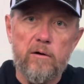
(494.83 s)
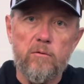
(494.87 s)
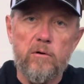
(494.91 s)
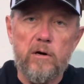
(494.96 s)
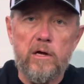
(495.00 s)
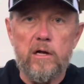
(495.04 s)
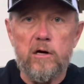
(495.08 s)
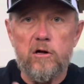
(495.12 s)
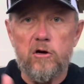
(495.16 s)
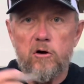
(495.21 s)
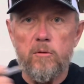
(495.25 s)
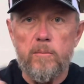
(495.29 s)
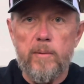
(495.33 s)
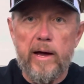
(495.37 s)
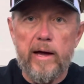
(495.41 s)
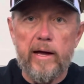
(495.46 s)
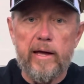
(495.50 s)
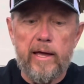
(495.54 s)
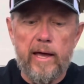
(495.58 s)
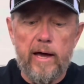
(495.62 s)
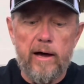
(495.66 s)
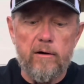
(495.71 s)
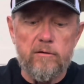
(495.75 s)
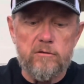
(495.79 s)
We're gonna go
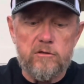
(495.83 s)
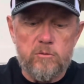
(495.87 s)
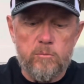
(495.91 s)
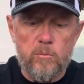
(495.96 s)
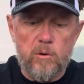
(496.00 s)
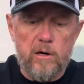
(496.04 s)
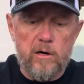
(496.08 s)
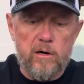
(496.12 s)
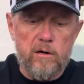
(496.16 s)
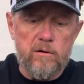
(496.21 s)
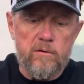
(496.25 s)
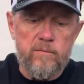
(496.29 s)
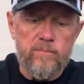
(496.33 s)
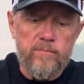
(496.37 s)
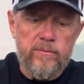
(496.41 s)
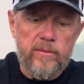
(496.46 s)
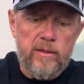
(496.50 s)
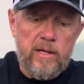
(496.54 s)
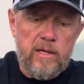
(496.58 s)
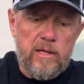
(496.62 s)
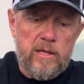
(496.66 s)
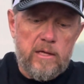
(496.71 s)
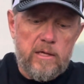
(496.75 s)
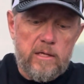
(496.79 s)
back out tomorrow,
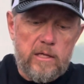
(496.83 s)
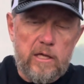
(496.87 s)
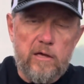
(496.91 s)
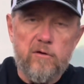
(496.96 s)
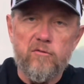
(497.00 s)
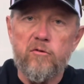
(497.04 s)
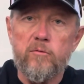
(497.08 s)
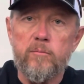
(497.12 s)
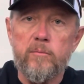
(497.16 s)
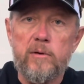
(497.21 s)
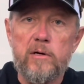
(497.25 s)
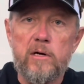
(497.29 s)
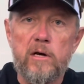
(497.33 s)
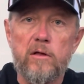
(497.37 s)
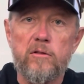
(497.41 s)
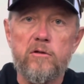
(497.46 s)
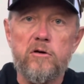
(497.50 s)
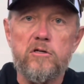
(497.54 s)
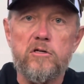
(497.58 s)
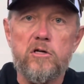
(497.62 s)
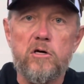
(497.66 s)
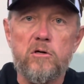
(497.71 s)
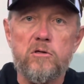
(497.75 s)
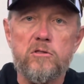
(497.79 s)
give them another
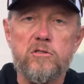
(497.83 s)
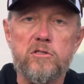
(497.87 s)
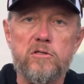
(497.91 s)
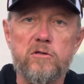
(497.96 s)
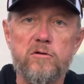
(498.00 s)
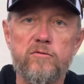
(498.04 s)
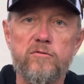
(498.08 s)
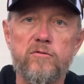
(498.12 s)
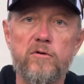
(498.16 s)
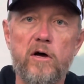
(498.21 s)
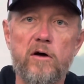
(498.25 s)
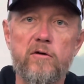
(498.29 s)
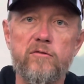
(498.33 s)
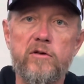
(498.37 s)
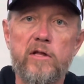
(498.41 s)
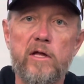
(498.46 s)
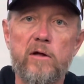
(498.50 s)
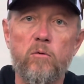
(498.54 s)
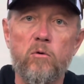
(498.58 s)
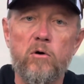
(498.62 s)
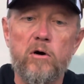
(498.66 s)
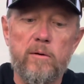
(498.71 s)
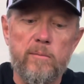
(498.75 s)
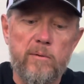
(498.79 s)
dose of
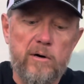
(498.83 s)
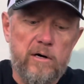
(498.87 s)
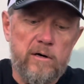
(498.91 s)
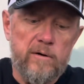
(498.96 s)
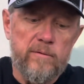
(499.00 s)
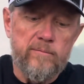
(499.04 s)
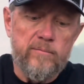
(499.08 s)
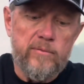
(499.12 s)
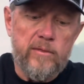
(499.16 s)
dewormer.